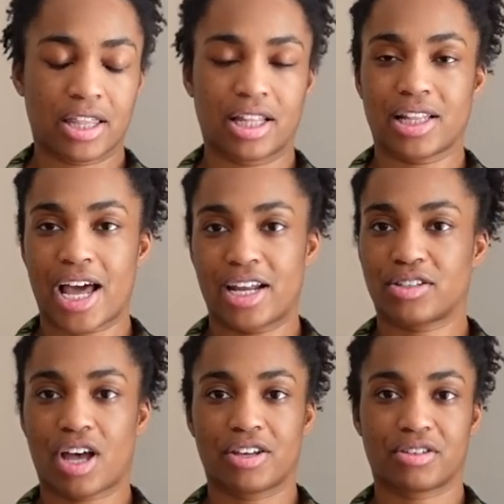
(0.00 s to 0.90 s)
The
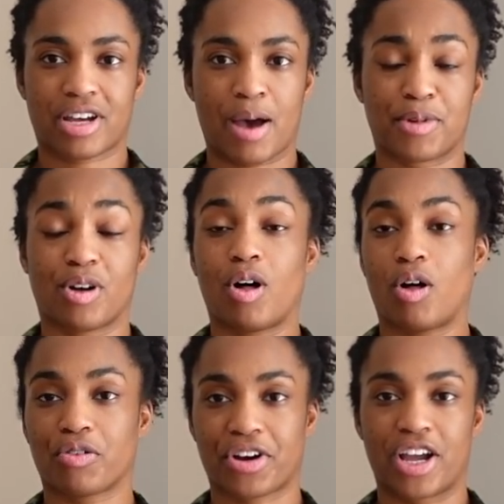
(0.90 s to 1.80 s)
linings also come in a
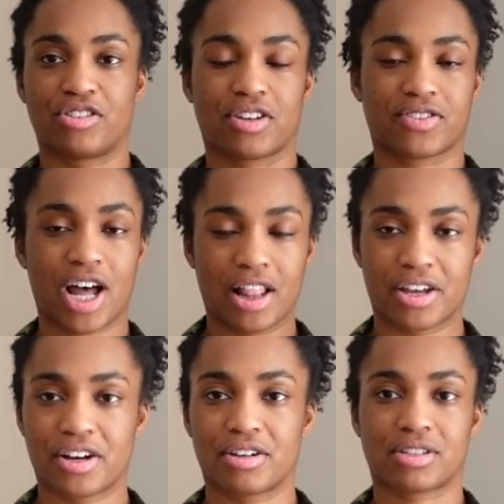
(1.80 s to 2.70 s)
whole range of
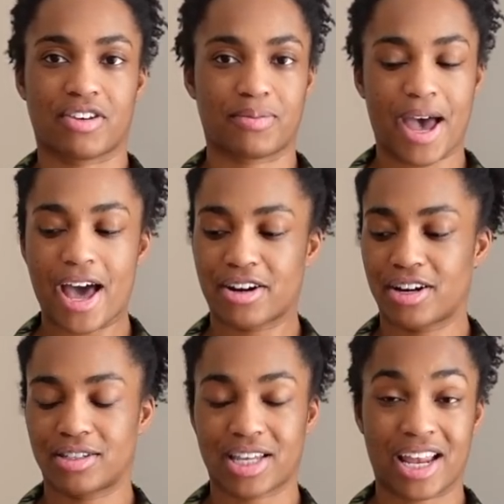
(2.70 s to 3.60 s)
colors, of
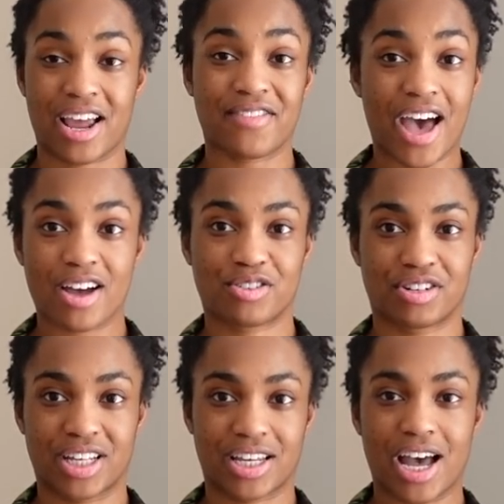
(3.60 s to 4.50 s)
patterns, and I've
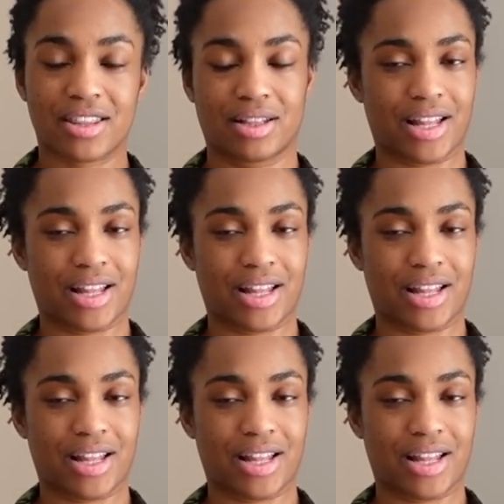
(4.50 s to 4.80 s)
actually got the